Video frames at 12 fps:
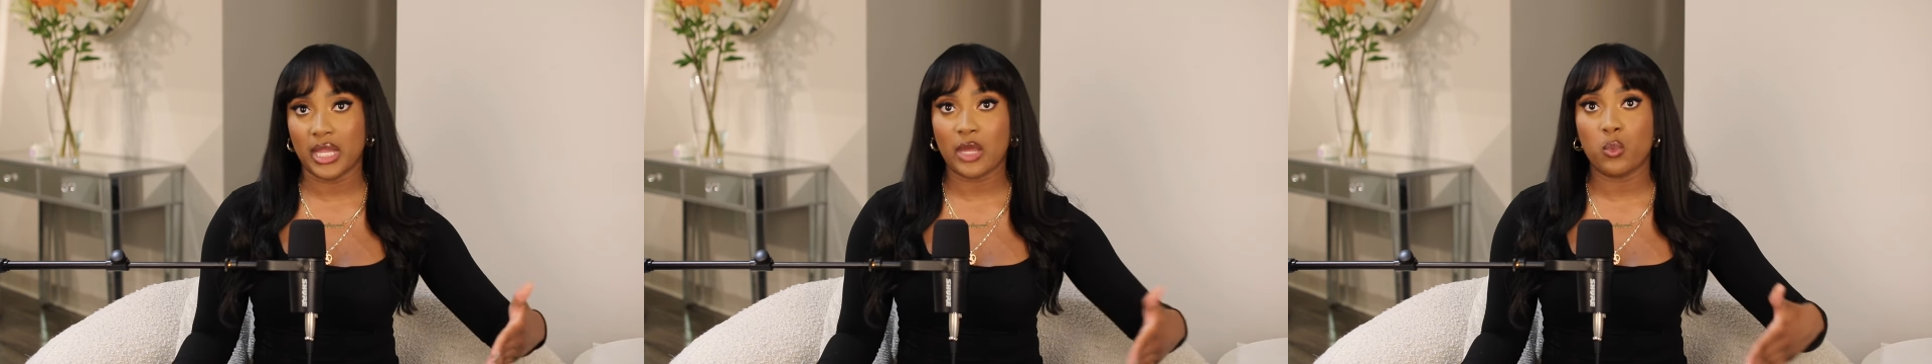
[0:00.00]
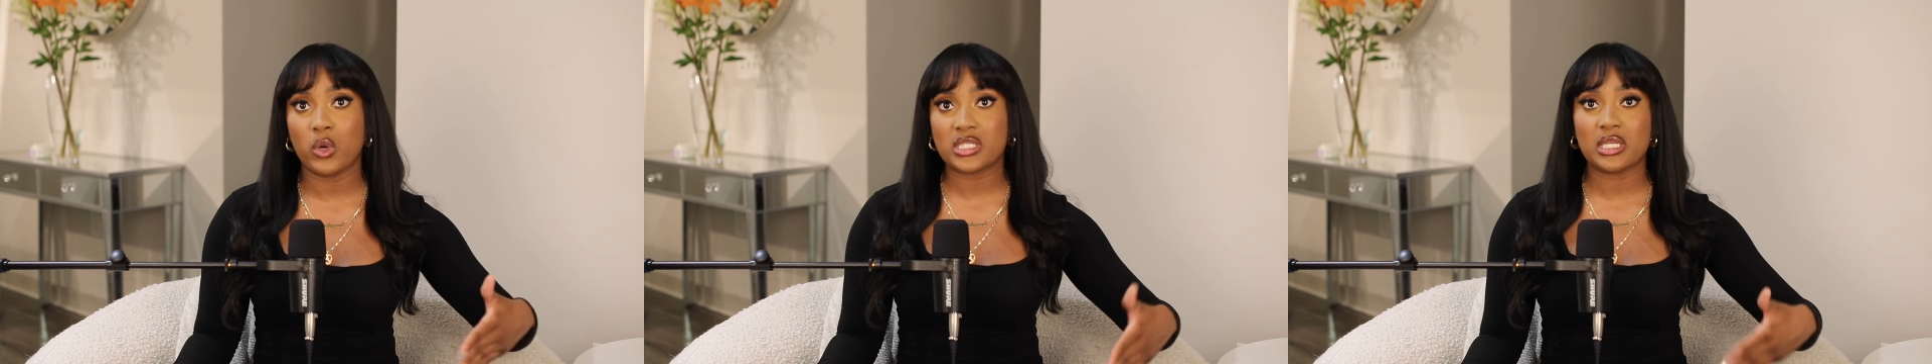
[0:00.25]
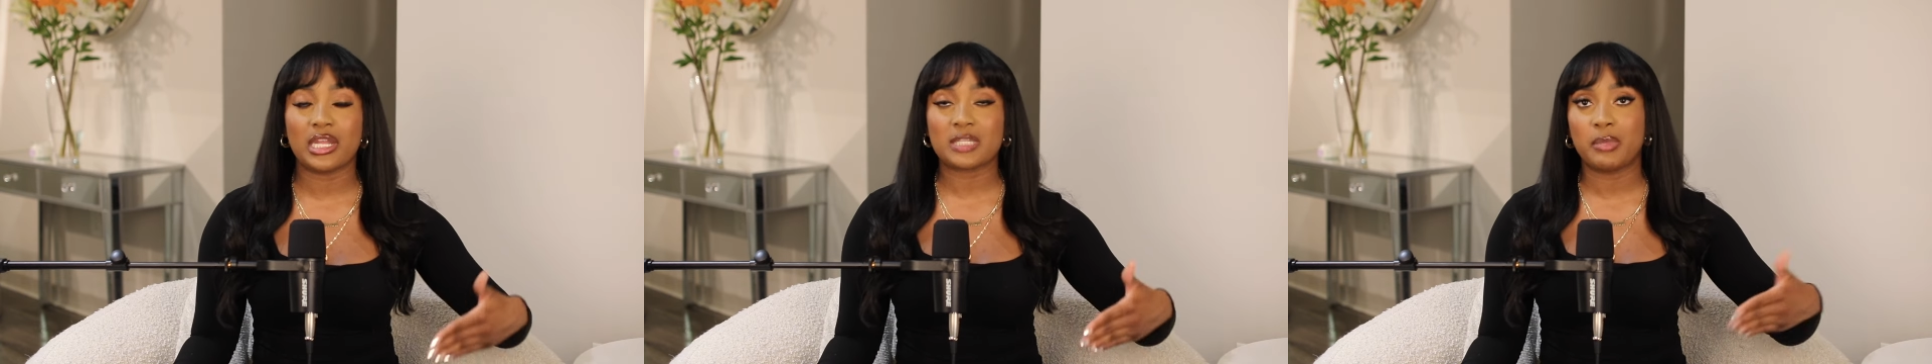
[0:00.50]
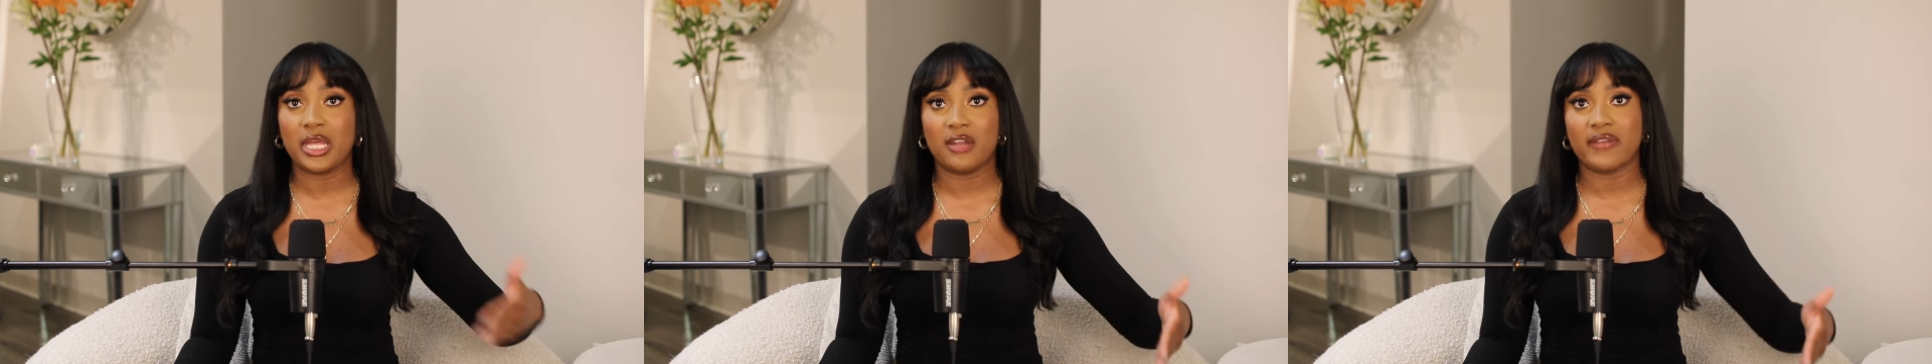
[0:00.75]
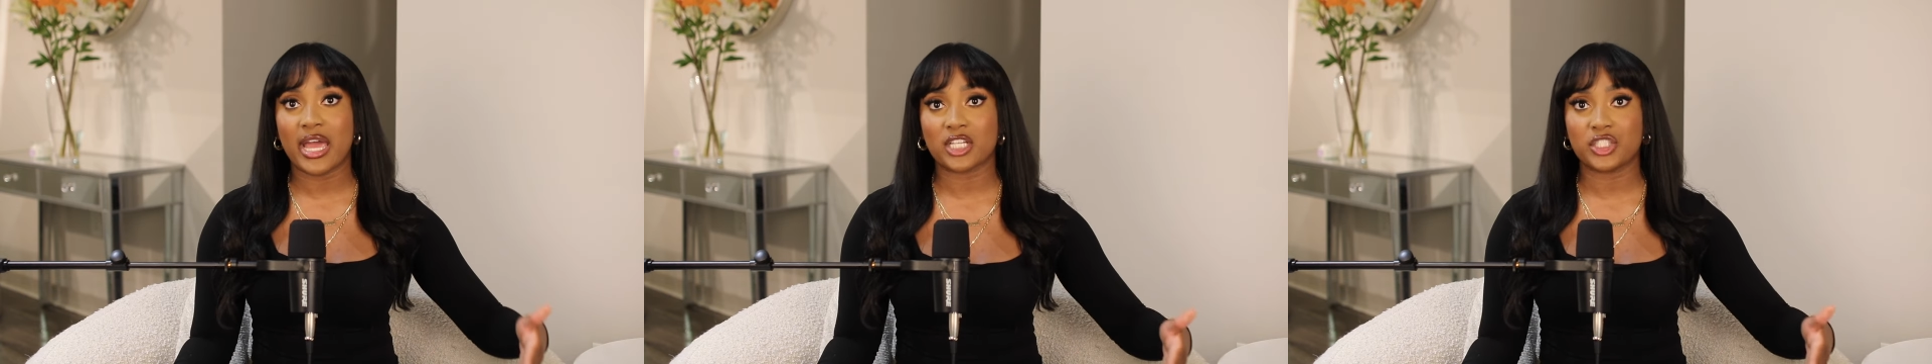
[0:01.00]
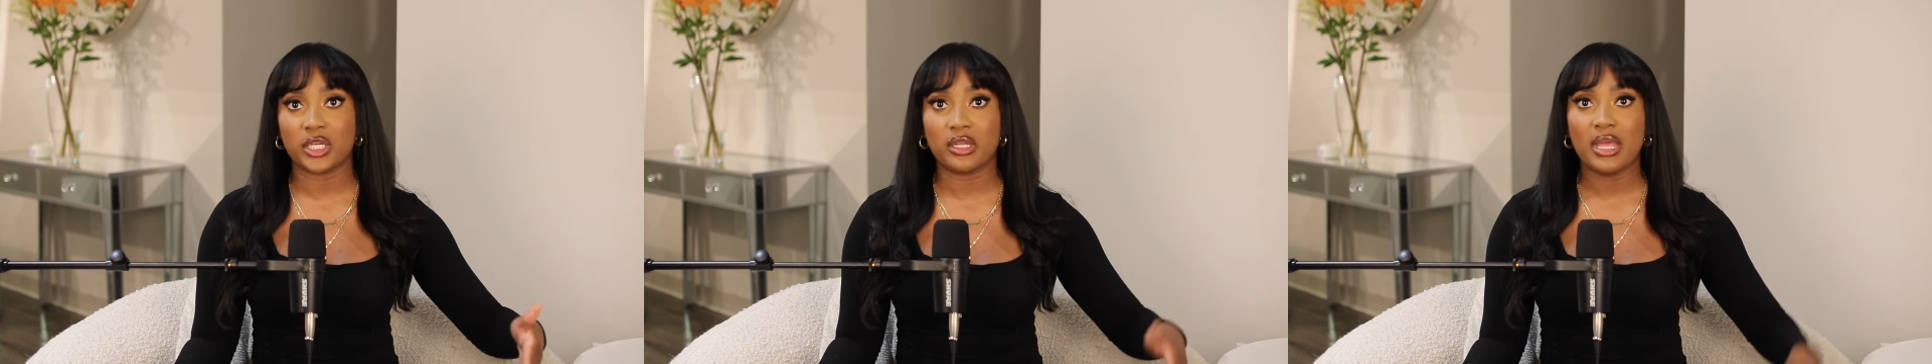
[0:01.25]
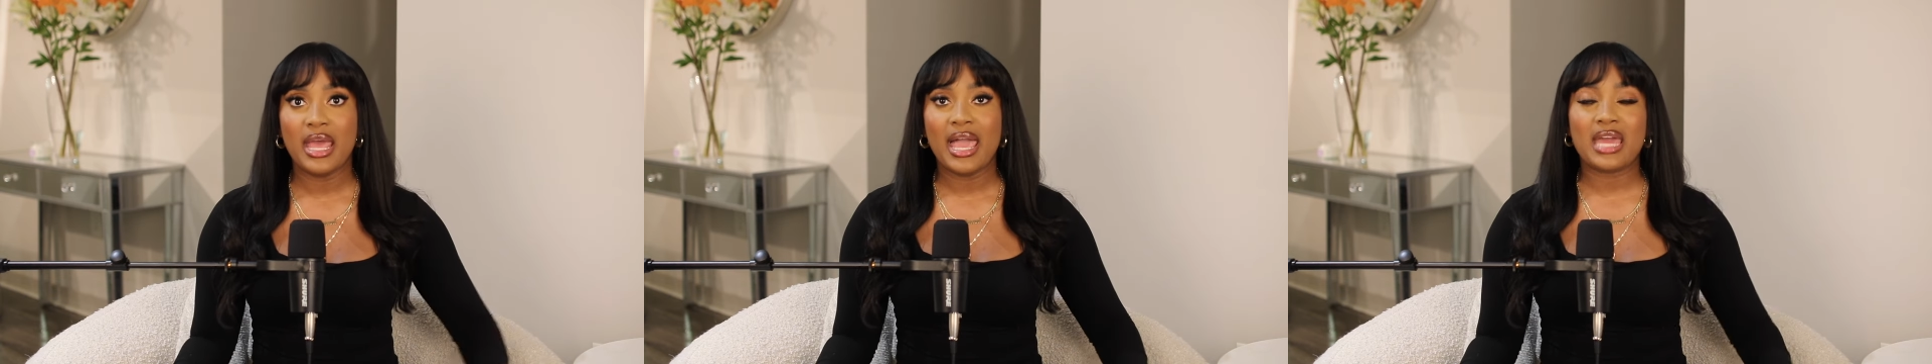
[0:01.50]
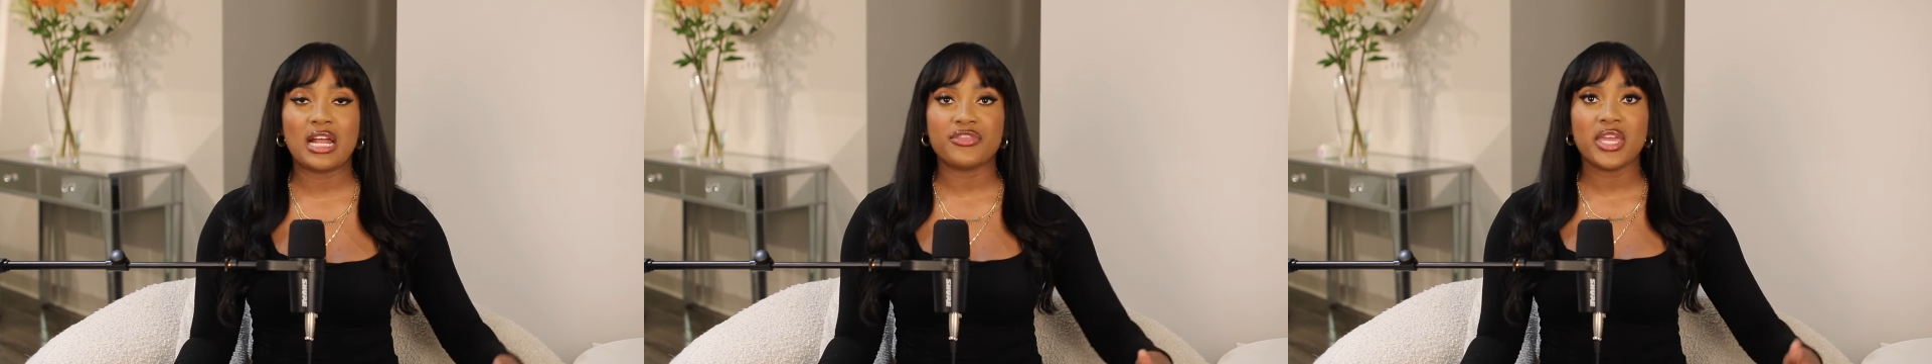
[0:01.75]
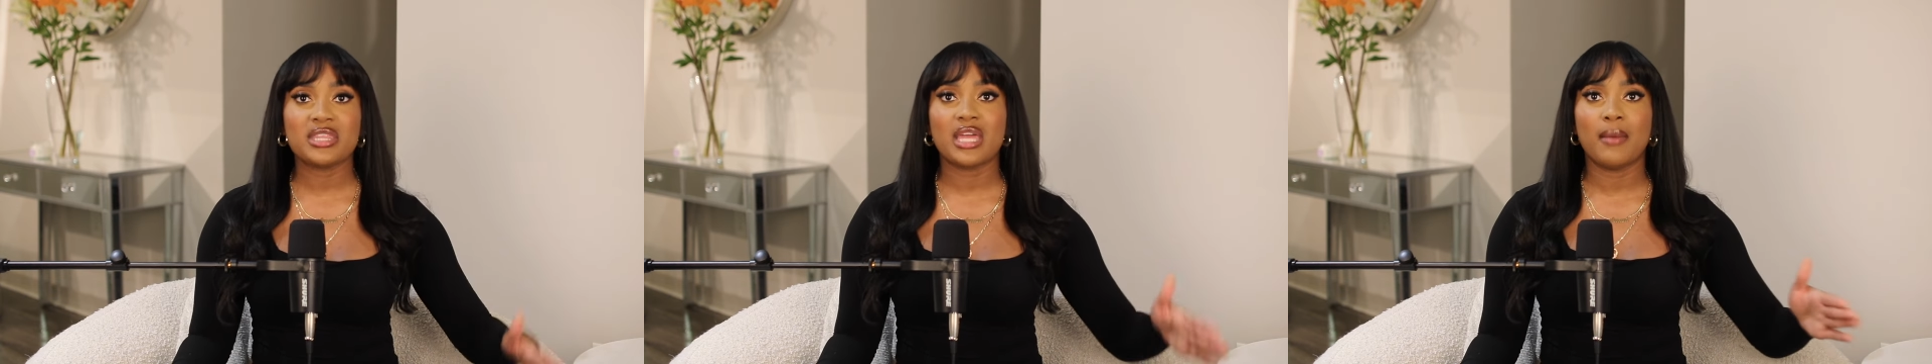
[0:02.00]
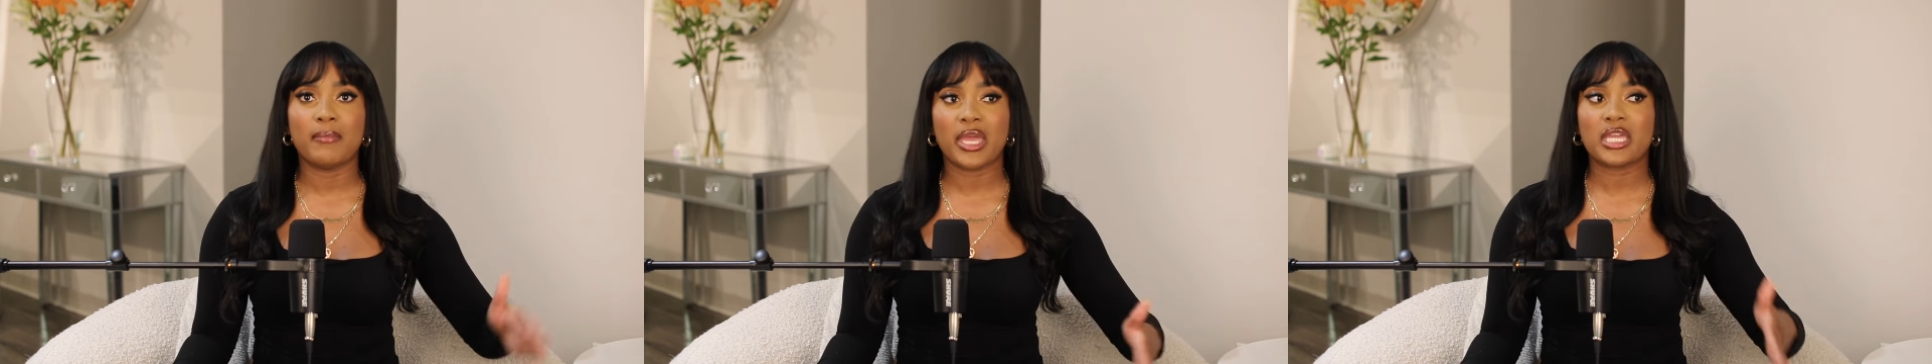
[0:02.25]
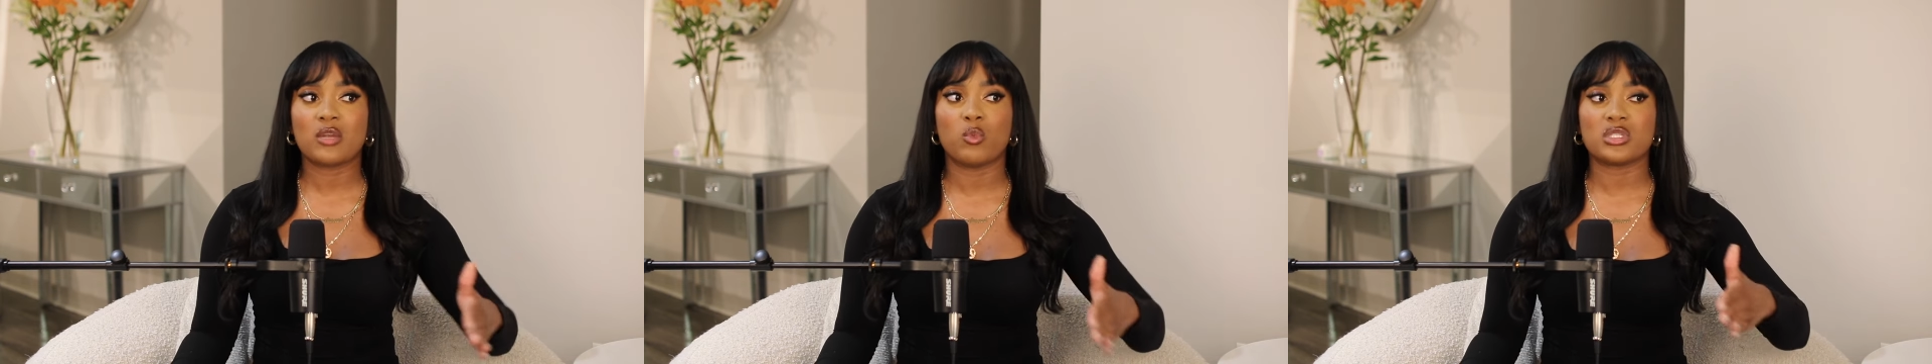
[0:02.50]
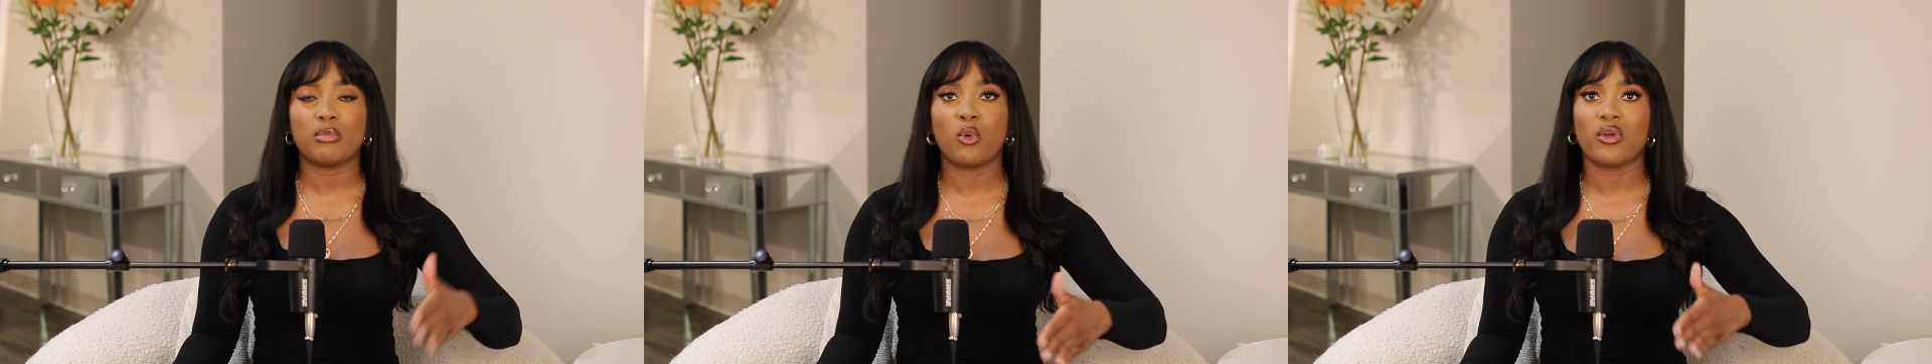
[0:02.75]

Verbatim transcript: Like, what's the next plan of action? And I think that Megan was